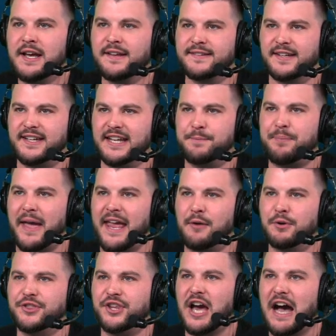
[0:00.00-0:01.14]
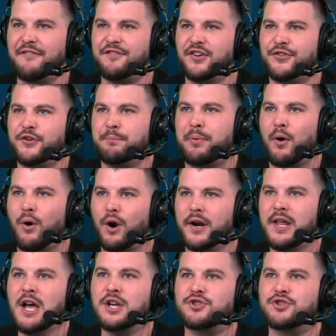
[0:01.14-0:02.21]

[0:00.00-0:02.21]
Saddiq Bey with the offensive board.